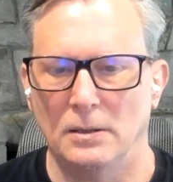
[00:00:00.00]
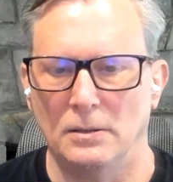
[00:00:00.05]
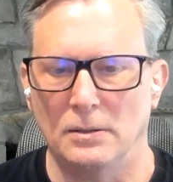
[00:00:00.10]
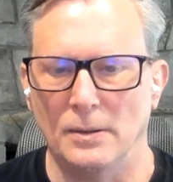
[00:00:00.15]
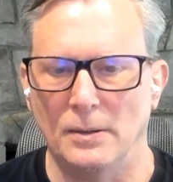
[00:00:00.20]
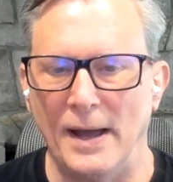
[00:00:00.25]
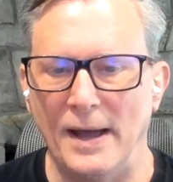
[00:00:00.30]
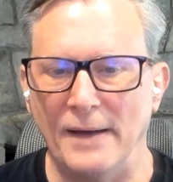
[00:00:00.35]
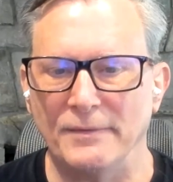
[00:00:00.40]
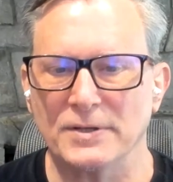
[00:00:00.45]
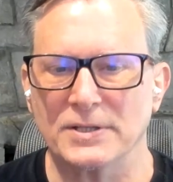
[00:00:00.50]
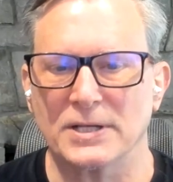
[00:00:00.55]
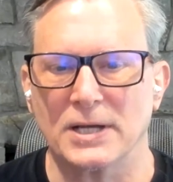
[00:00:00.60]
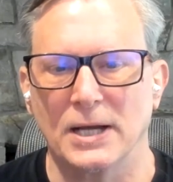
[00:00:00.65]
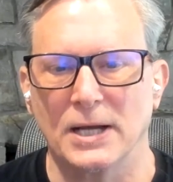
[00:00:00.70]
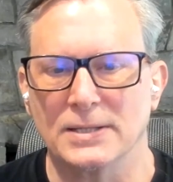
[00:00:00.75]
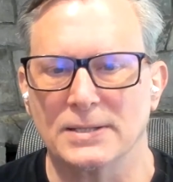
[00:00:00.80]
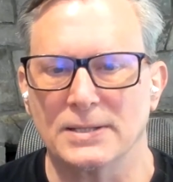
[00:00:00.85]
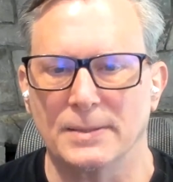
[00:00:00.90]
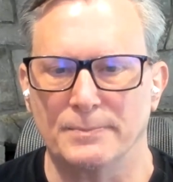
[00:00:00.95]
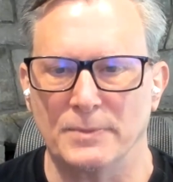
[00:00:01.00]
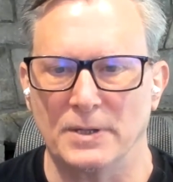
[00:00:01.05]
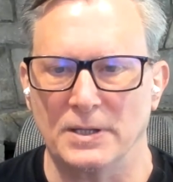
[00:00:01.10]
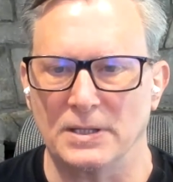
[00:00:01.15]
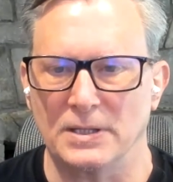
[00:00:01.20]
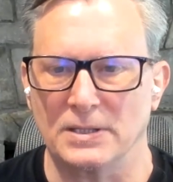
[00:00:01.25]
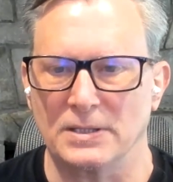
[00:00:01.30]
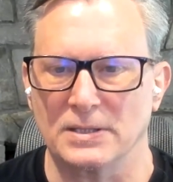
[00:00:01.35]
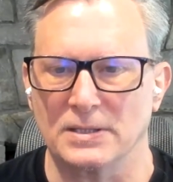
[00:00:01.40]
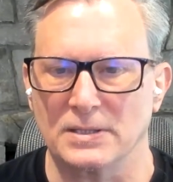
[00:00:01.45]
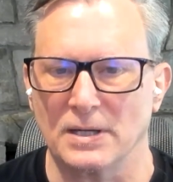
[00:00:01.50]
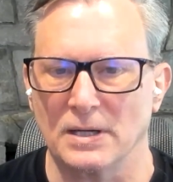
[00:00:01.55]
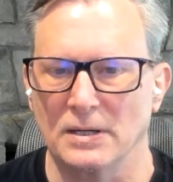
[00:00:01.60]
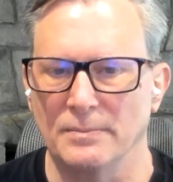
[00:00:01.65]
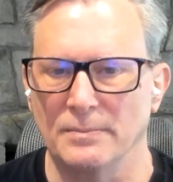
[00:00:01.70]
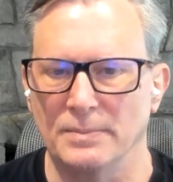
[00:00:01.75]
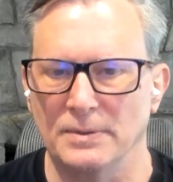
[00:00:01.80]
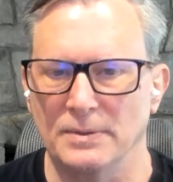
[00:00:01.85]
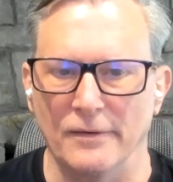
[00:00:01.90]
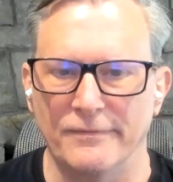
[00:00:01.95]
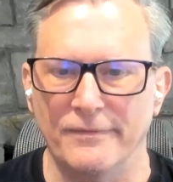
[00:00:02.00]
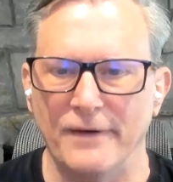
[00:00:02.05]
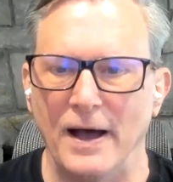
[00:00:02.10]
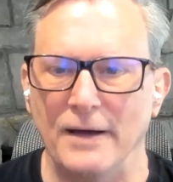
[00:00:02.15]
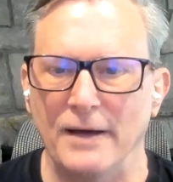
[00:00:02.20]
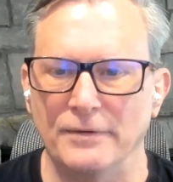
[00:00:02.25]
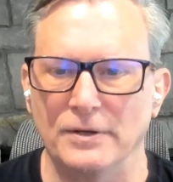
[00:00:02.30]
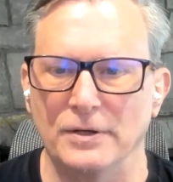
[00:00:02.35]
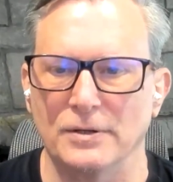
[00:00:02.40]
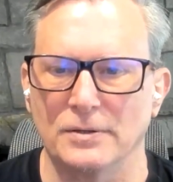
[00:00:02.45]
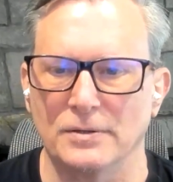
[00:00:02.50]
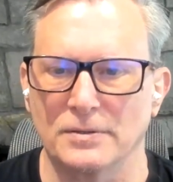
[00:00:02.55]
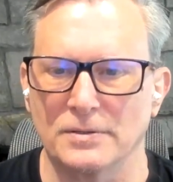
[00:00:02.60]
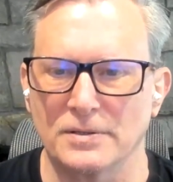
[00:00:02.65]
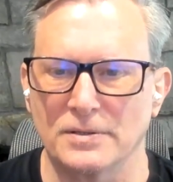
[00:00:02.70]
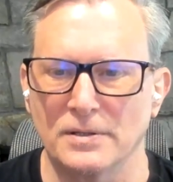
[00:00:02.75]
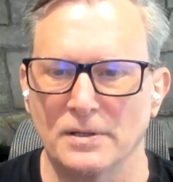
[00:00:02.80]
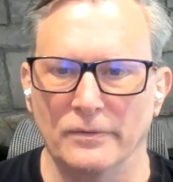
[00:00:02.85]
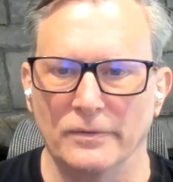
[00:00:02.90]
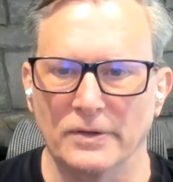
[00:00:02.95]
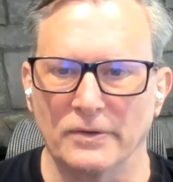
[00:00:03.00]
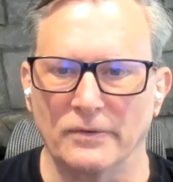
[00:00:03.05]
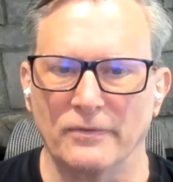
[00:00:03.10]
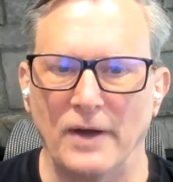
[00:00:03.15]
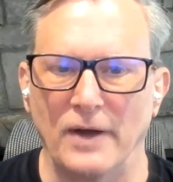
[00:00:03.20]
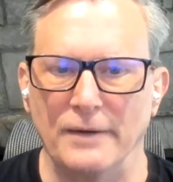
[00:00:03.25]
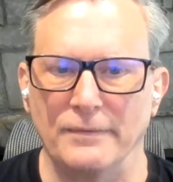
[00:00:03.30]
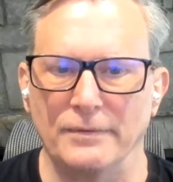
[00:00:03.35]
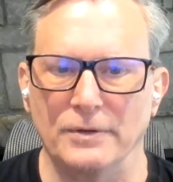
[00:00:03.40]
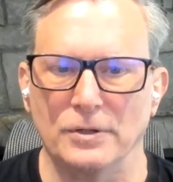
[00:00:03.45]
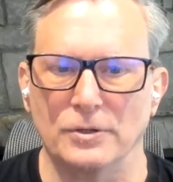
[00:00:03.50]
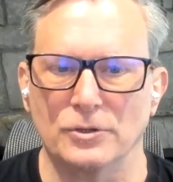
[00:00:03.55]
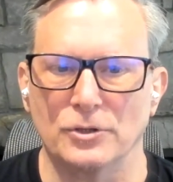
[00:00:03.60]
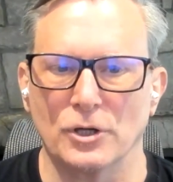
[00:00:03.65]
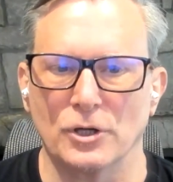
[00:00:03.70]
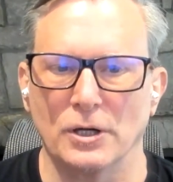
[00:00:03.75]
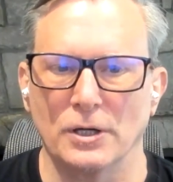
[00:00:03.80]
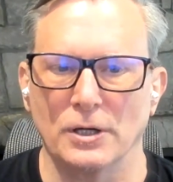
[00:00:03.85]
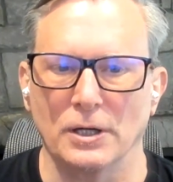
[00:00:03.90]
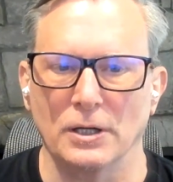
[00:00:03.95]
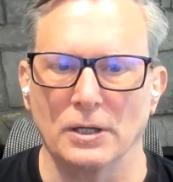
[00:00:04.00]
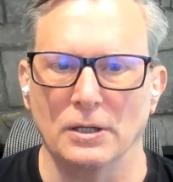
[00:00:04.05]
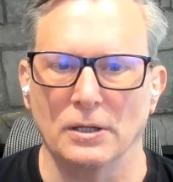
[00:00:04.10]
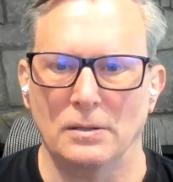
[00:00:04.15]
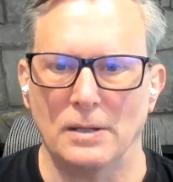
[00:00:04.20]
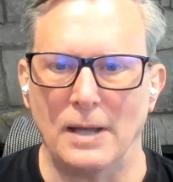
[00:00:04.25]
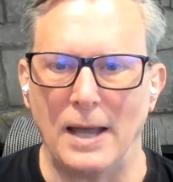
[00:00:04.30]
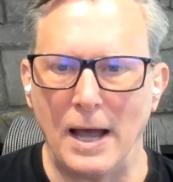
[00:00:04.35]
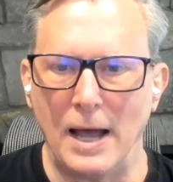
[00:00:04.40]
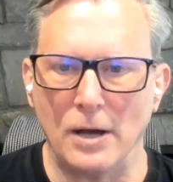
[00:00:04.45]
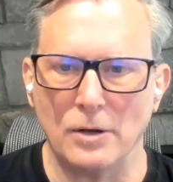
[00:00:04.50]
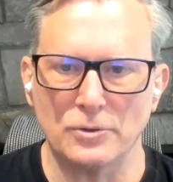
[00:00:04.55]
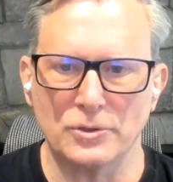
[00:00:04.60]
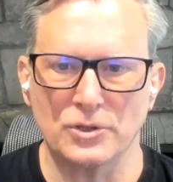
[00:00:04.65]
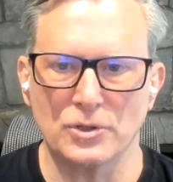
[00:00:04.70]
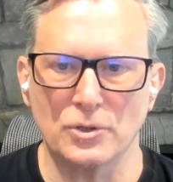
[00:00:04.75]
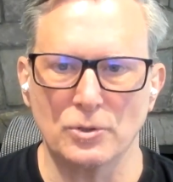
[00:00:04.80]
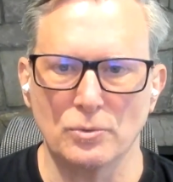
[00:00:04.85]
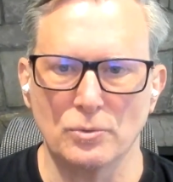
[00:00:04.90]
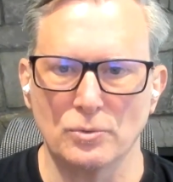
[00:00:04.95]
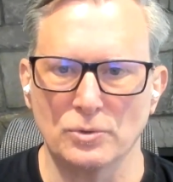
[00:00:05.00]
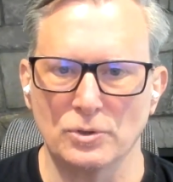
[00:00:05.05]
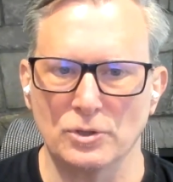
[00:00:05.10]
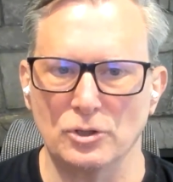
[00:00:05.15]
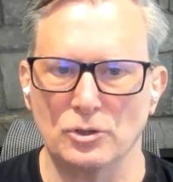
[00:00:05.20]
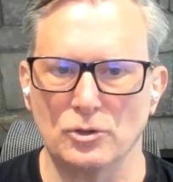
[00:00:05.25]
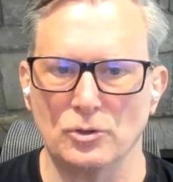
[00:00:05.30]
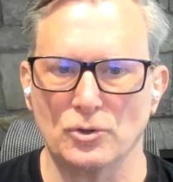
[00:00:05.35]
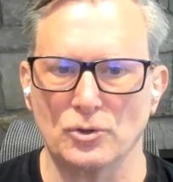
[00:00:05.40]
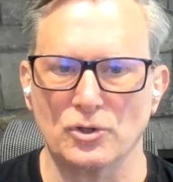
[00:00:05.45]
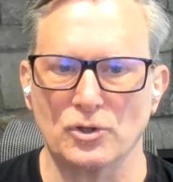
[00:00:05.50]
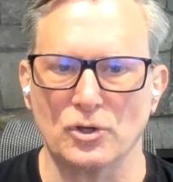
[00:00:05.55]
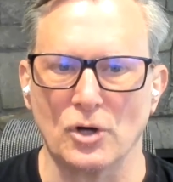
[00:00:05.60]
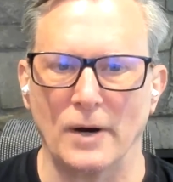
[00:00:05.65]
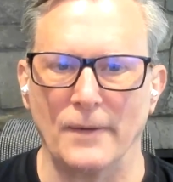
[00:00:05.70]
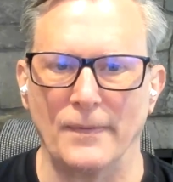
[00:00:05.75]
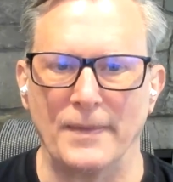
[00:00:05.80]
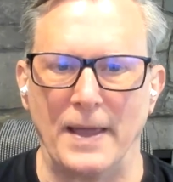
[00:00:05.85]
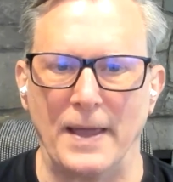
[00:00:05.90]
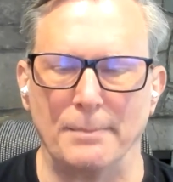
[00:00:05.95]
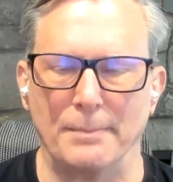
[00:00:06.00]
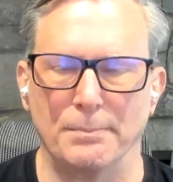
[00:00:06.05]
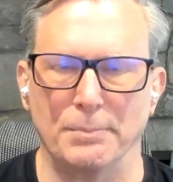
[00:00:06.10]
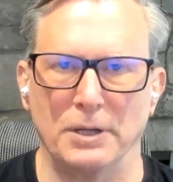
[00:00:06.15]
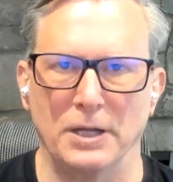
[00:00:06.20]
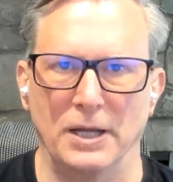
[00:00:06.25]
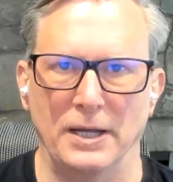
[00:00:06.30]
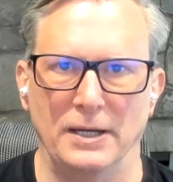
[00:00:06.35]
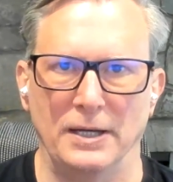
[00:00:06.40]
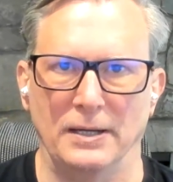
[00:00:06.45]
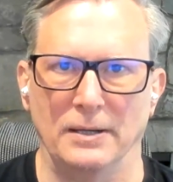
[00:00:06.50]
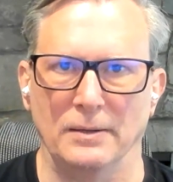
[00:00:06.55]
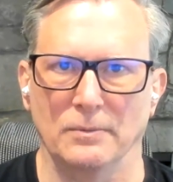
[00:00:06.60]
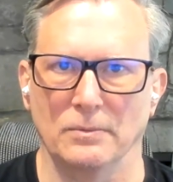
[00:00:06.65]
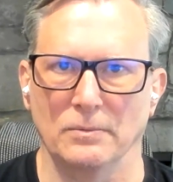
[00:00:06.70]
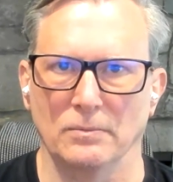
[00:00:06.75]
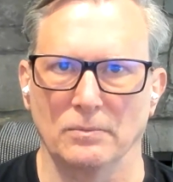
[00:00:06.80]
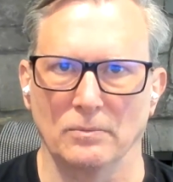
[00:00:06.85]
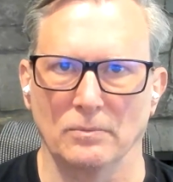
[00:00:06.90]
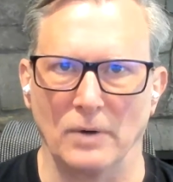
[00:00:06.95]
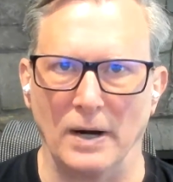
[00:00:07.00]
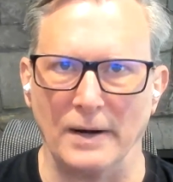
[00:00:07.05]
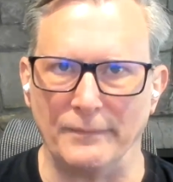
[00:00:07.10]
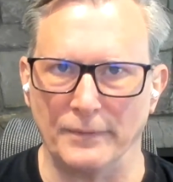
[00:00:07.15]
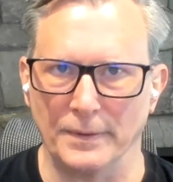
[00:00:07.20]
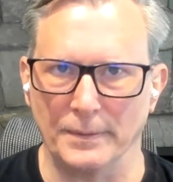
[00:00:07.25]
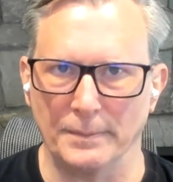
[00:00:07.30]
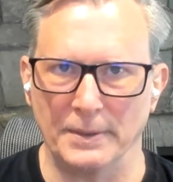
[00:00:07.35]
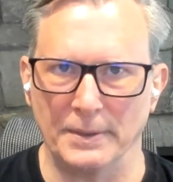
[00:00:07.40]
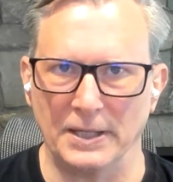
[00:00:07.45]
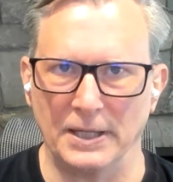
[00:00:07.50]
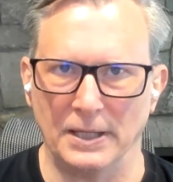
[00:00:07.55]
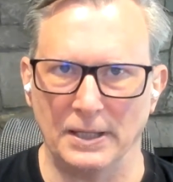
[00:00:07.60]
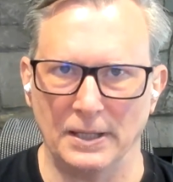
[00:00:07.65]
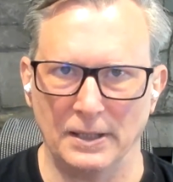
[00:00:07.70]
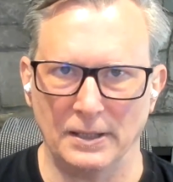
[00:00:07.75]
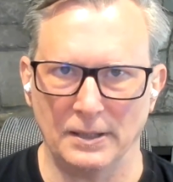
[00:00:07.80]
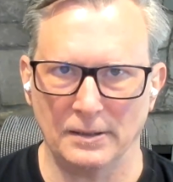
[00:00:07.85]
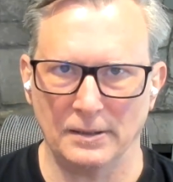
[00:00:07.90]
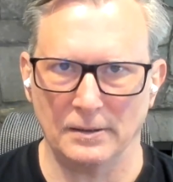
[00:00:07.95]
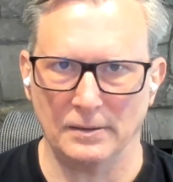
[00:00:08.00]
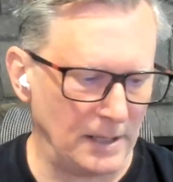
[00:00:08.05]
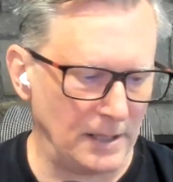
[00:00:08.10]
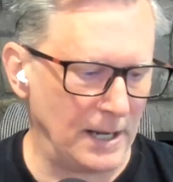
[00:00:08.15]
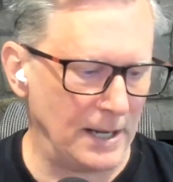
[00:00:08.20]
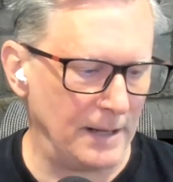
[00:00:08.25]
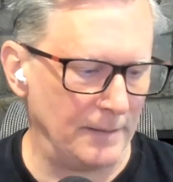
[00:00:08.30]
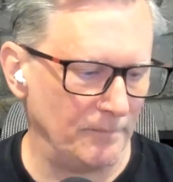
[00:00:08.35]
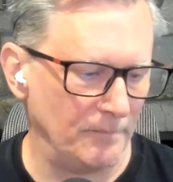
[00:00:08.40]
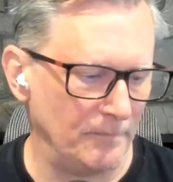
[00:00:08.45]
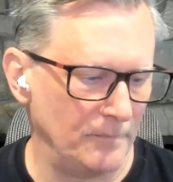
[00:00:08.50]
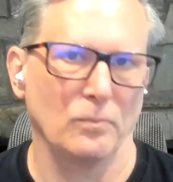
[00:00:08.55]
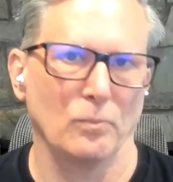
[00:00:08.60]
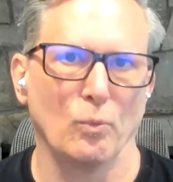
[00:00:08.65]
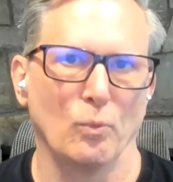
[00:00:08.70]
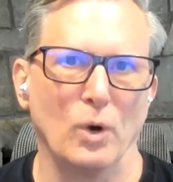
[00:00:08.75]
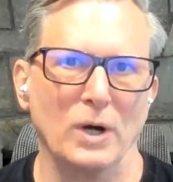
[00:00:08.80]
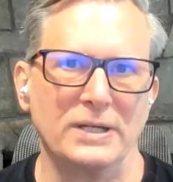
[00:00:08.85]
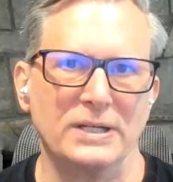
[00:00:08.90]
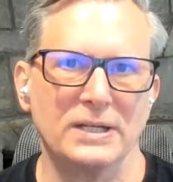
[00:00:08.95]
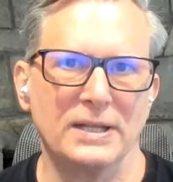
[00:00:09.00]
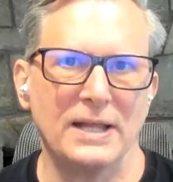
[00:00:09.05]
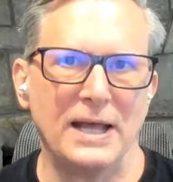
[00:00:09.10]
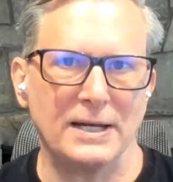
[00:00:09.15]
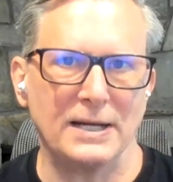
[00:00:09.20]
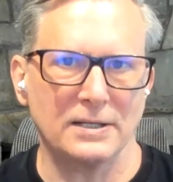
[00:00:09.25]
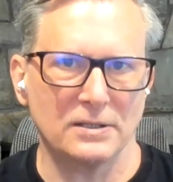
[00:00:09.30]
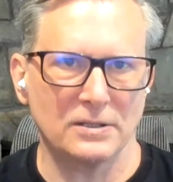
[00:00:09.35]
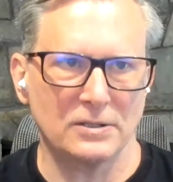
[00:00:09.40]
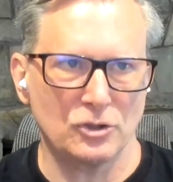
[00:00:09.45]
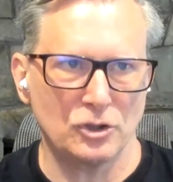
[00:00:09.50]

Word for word: you have this concept this is going to be five years this five year journey how soon did you start that planning right from the beginning and what did that